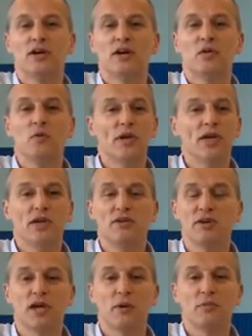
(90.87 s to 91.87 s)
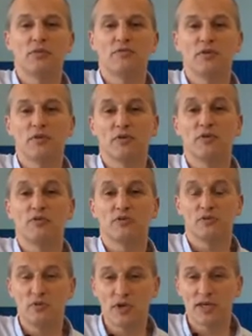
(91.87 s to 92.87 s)
a week, or a couple of phone
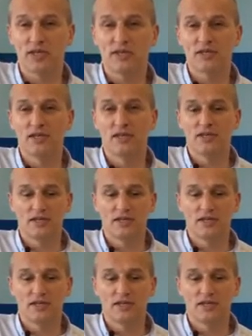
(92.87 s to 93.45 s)
calls a week.